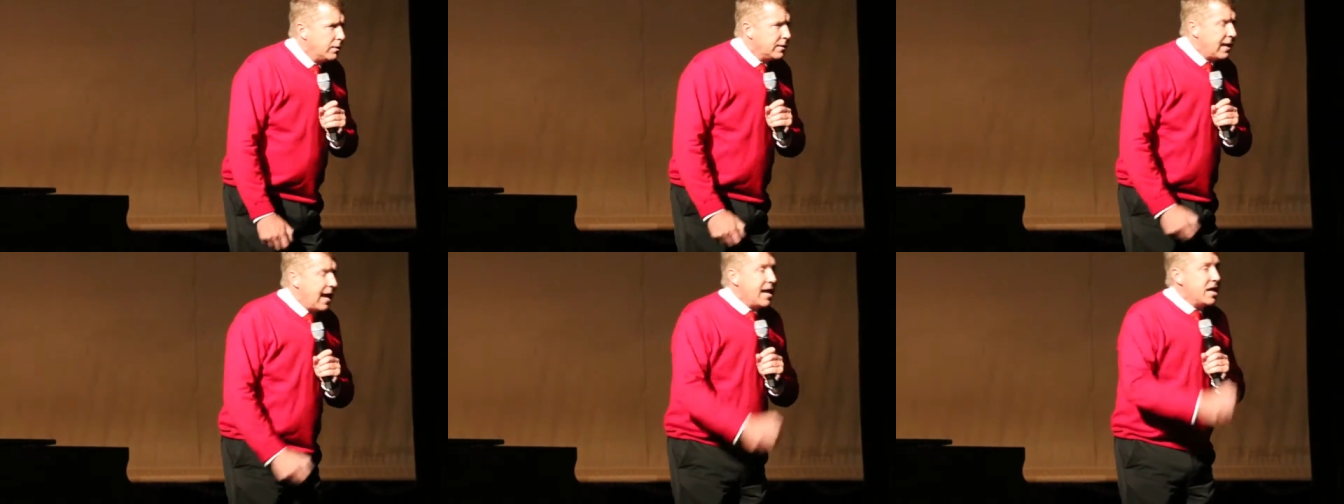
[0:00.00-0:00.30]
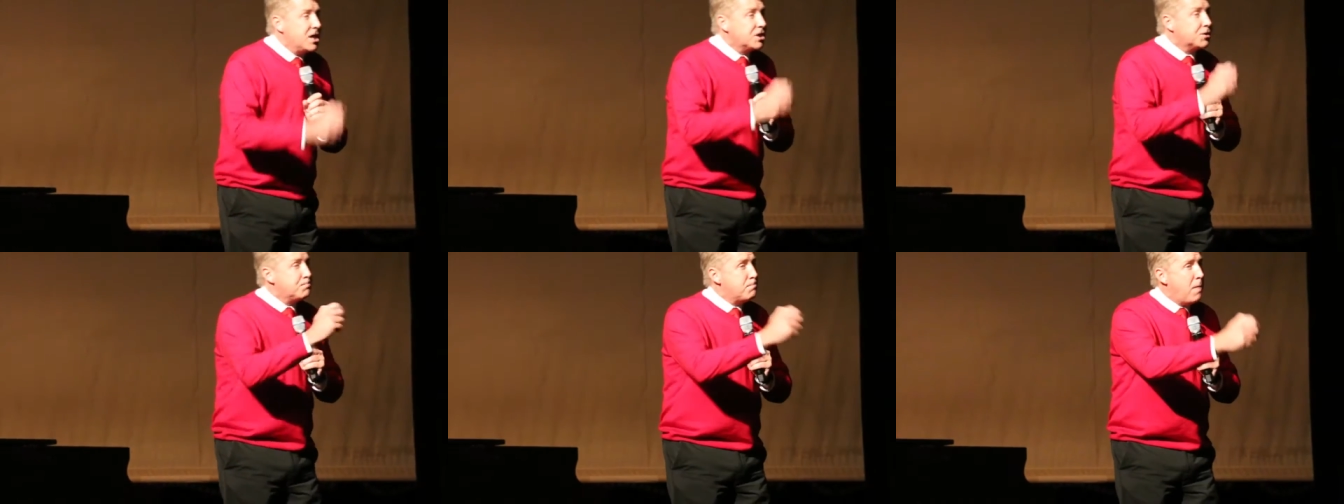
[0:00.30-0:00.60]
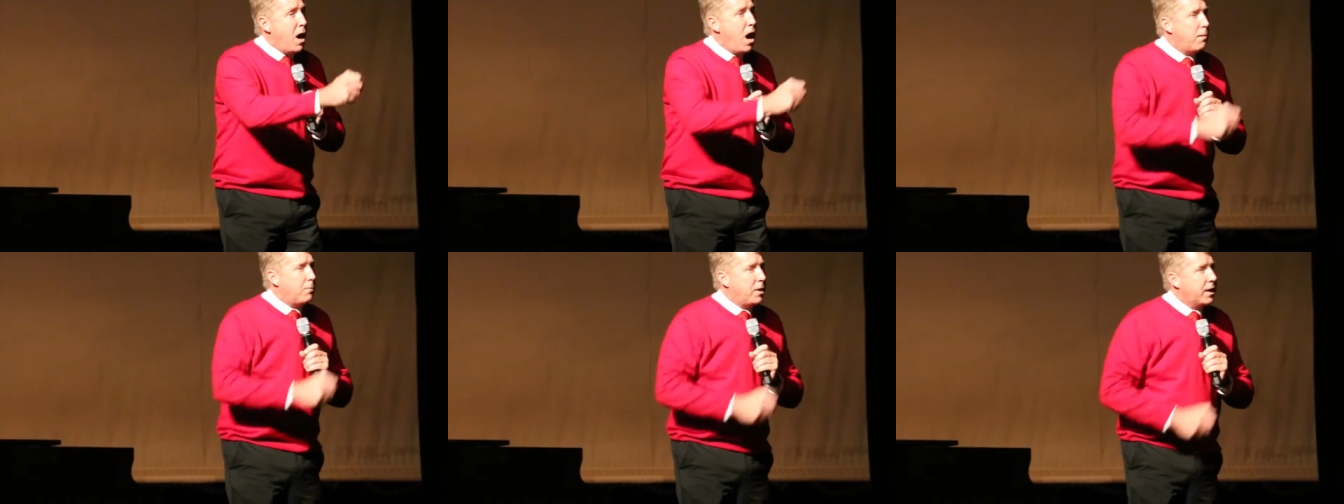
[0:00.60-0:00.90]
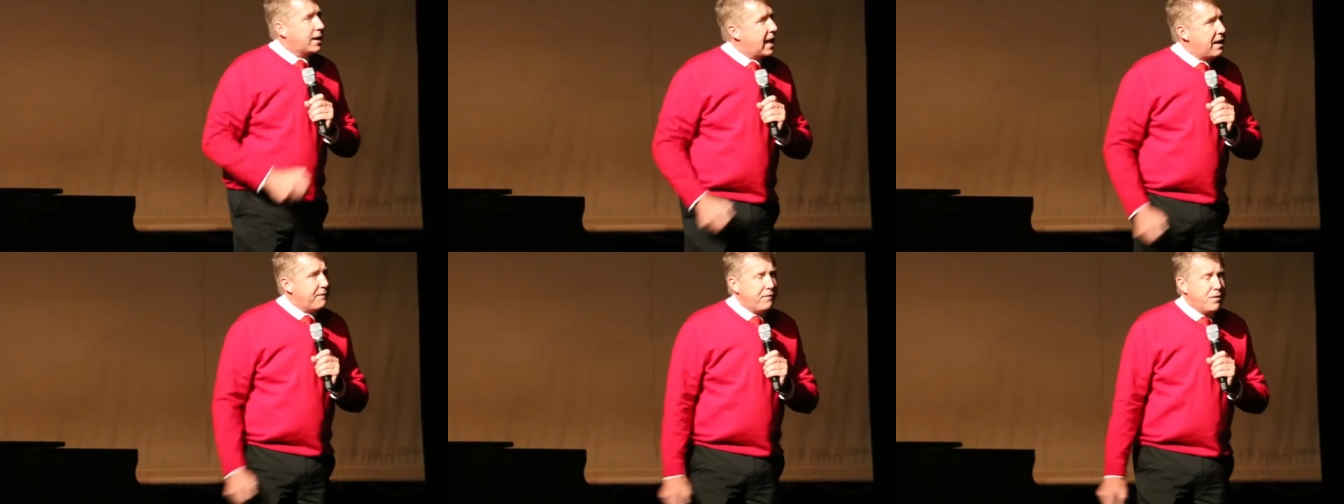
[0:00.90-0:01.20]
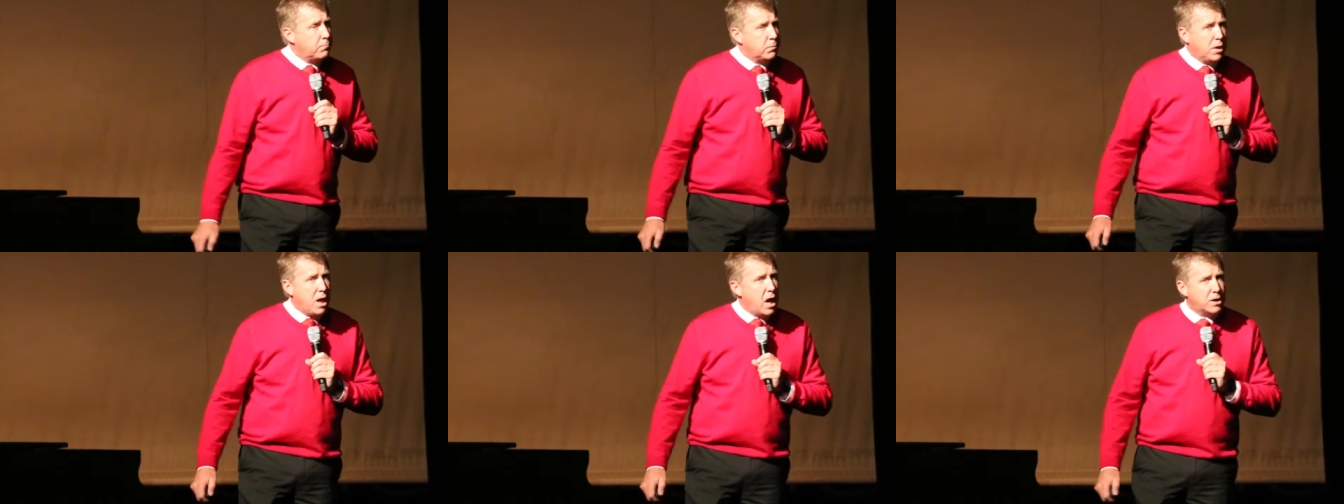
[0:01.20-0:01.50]
Now, his mama gave
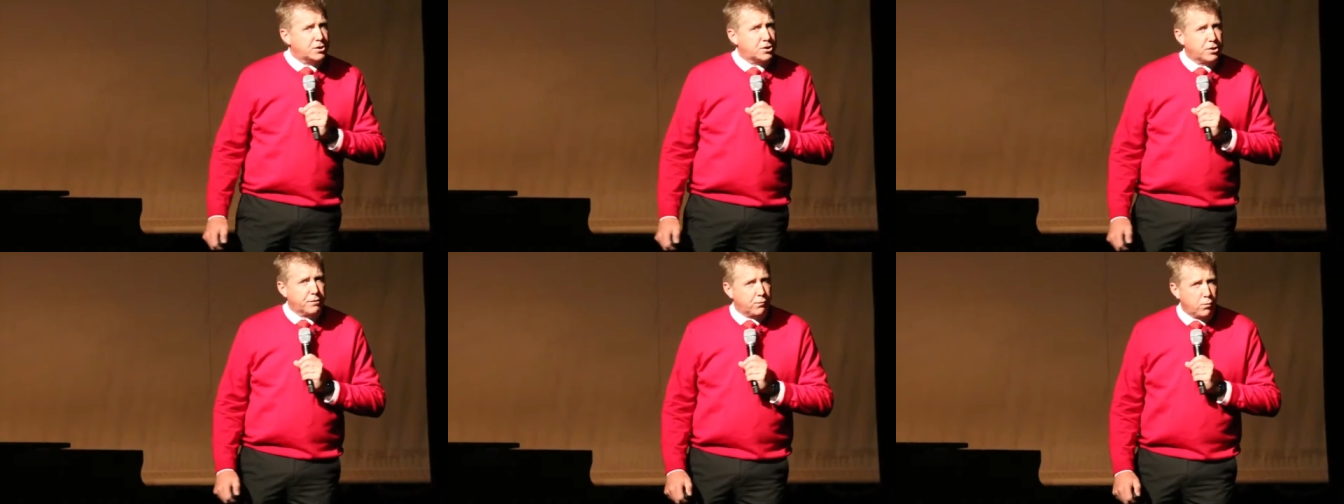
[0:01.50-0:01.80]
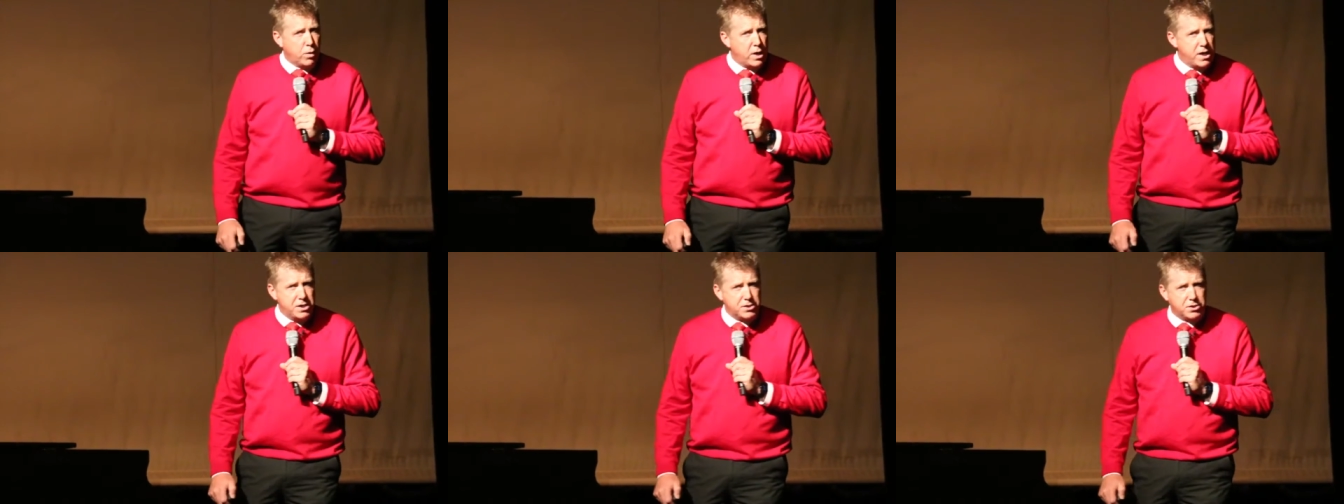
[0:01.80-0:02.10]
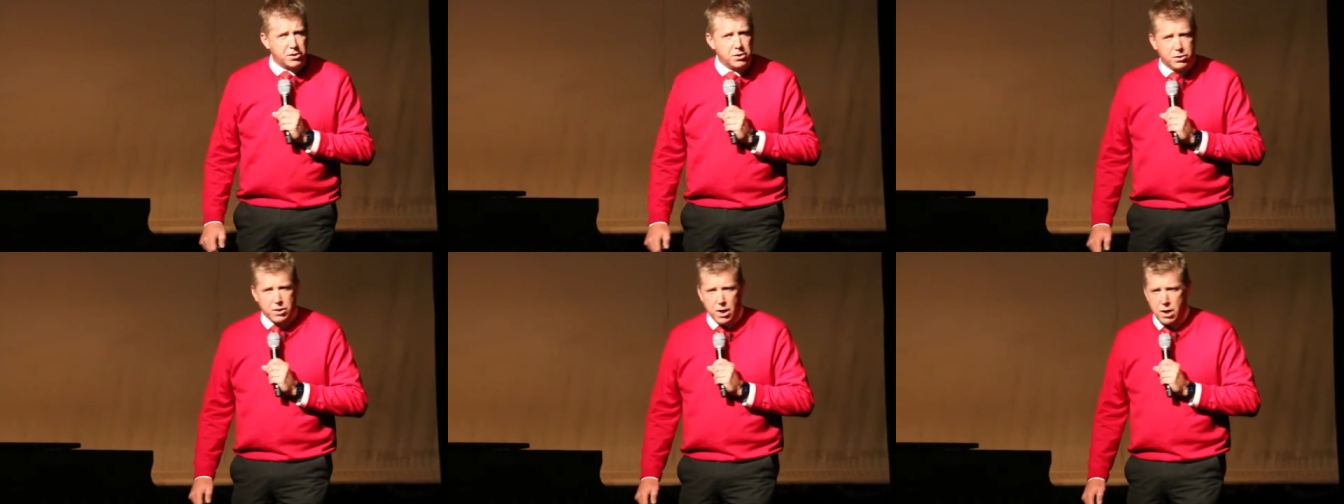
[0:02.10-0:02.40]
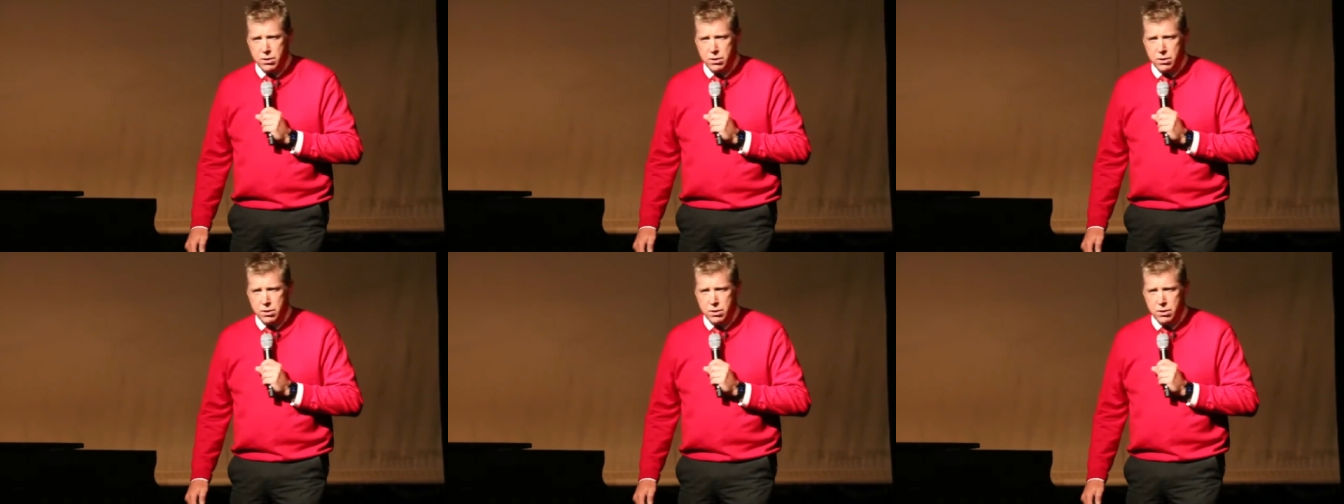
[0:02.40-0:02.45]
him lots of reasons.